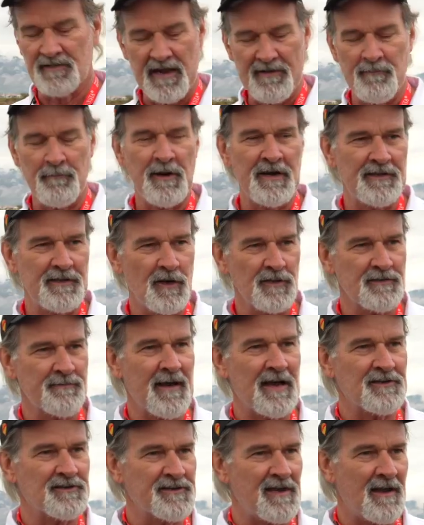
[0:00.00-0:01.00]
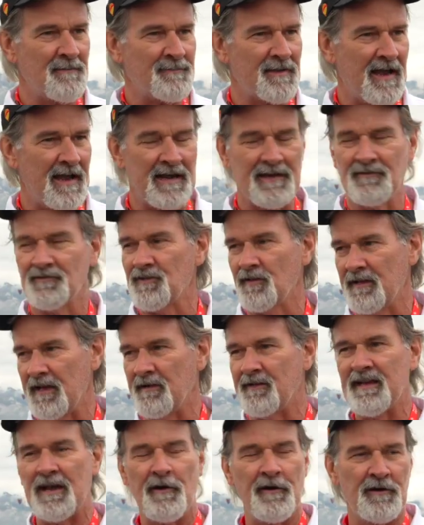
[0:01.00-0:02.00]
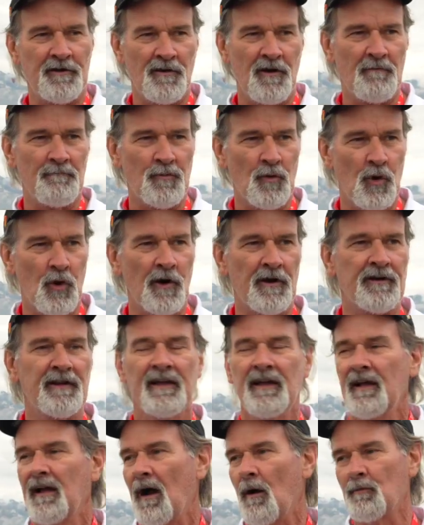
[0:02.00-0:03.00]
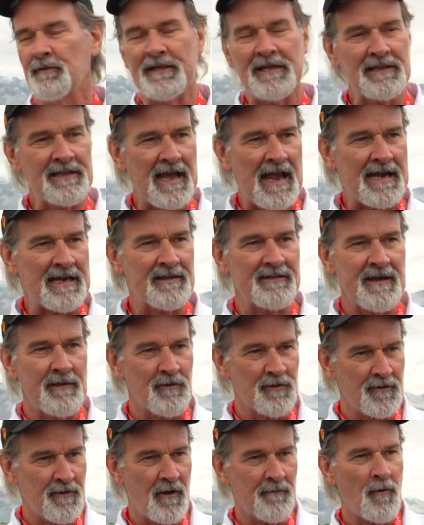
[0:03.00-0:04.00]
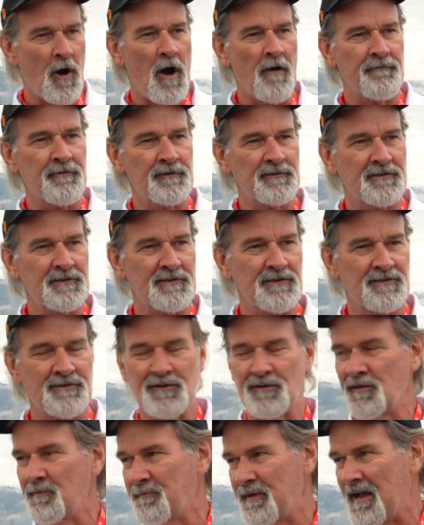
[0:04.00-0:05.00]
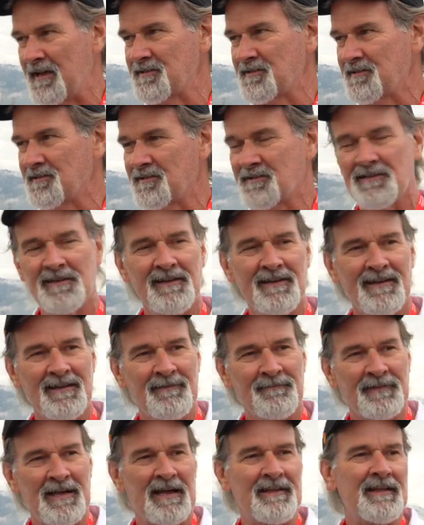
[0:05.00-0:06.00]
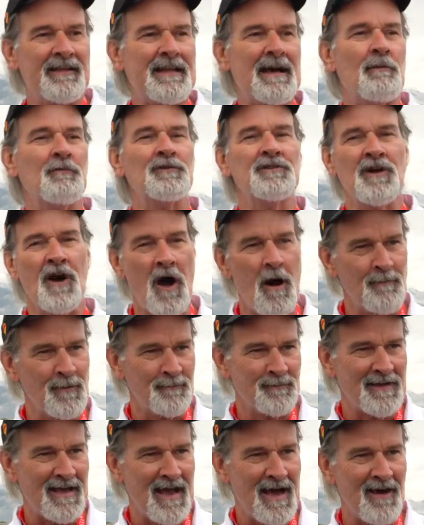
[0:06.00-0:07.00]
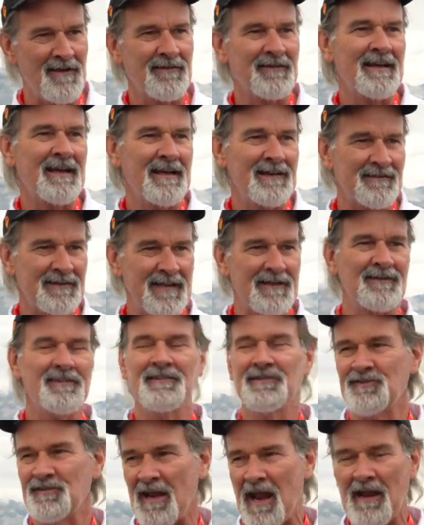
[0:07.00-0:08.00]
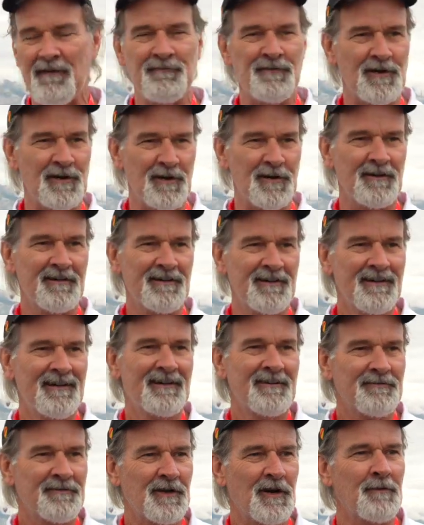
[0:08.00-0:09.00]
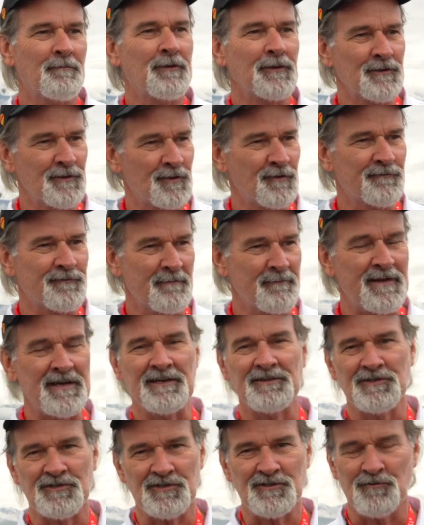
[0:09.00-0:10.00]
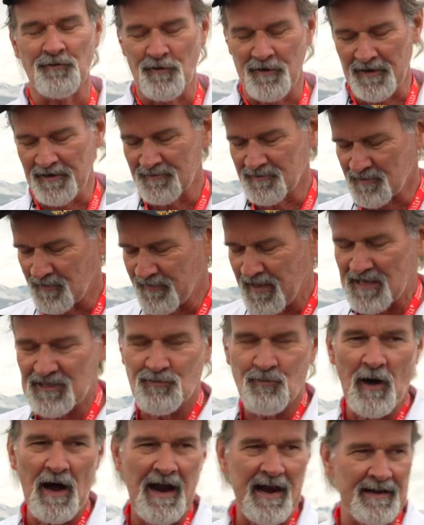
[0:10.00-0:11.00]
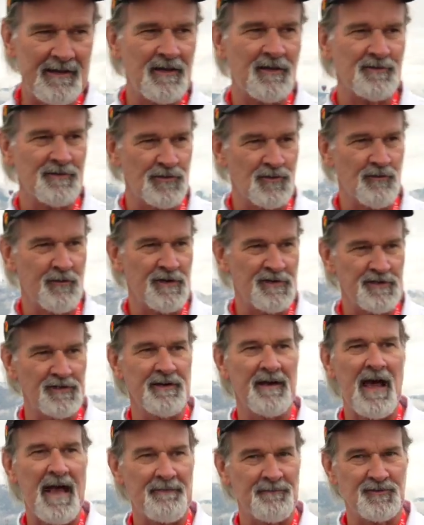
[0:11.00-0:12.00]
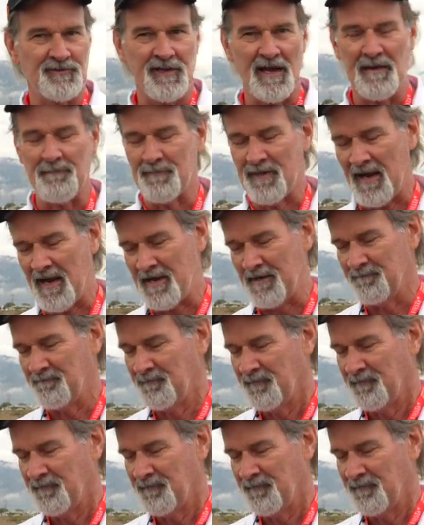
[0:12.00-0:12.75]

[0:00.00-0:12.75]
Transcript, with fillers: Everybody knows about champagne, so they carried it on board. And when they landed, they would offer this to the peasants, and then that would calm them down, and they saved their their balloon from being destroyed. So that's why there's a tradition to have in Champagne.